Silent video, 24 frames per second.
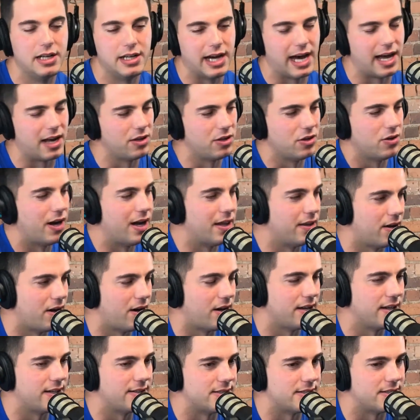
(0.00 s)
I don't know how the
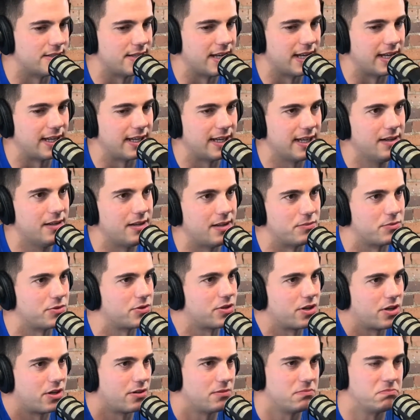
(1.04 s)
audience is taking it. I'm
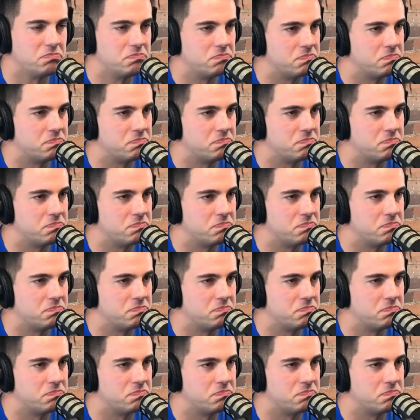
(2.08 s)
sure